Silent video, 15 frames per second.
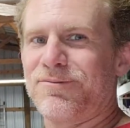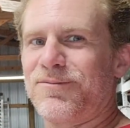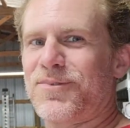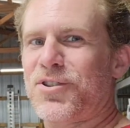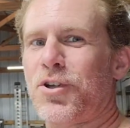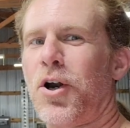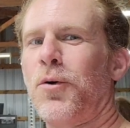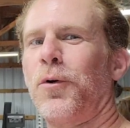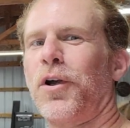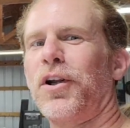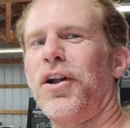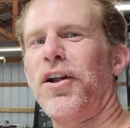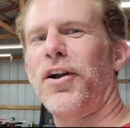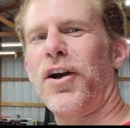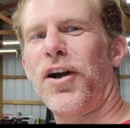start working
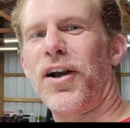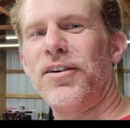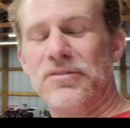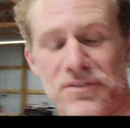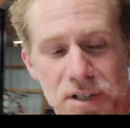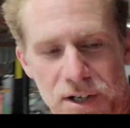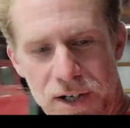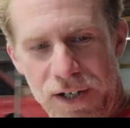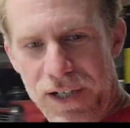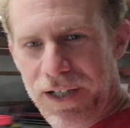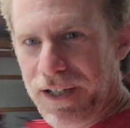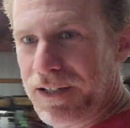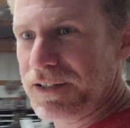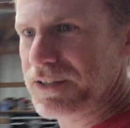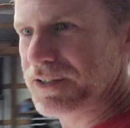on our